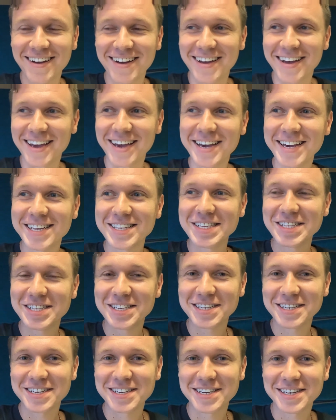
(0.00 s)
And
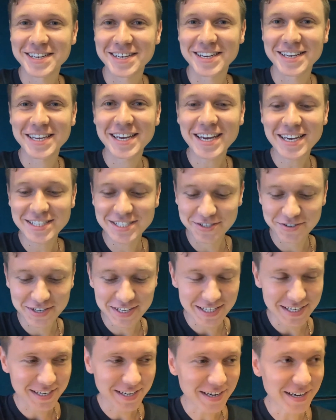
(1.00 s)
yeah, it's
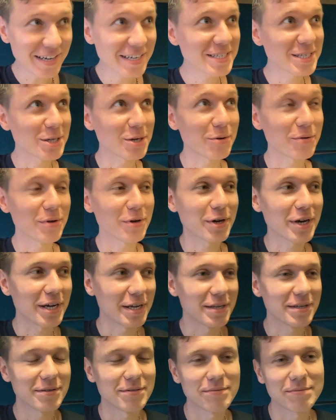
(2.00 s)
really nice, so you
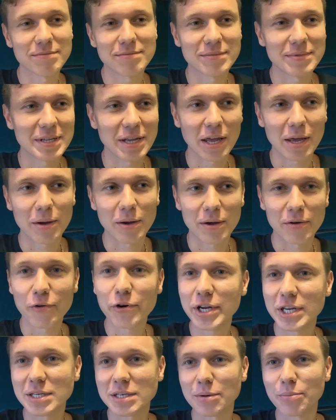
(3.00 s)
can
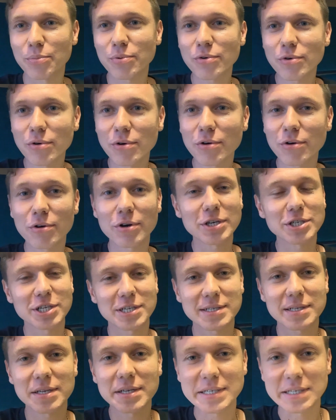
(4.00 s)
read a book or
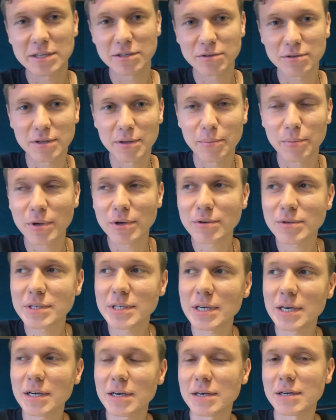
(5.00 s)
just listen to the
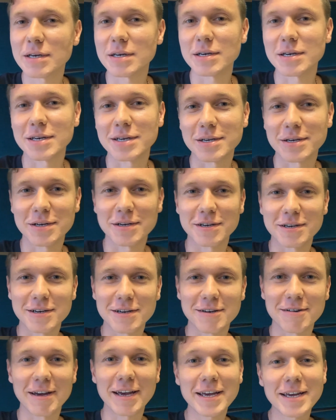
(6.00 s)
music
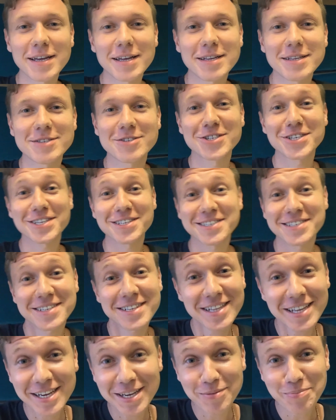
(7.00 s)
and just
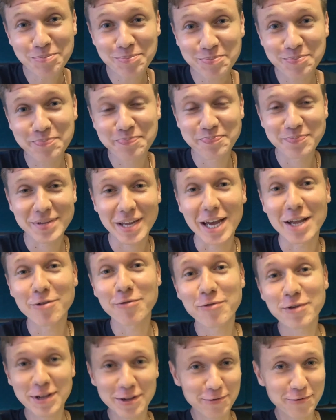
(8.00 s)
sleep and
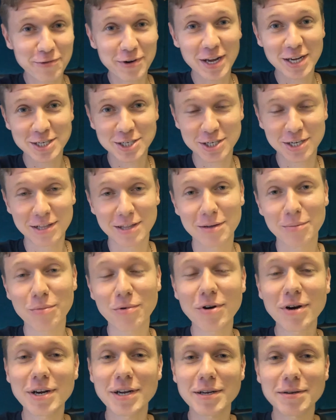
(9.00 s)
feel fresh in the
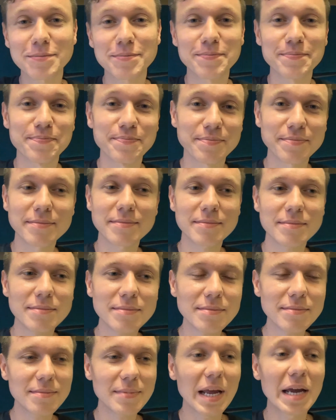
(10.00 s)
morning,
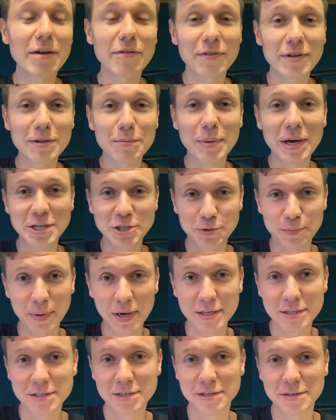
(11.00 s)
feel much
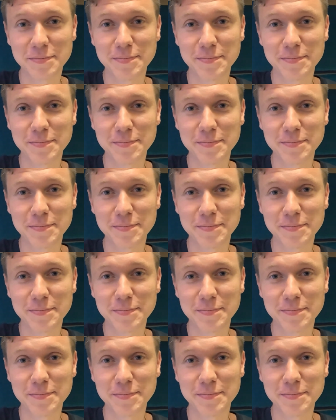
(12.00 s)
better.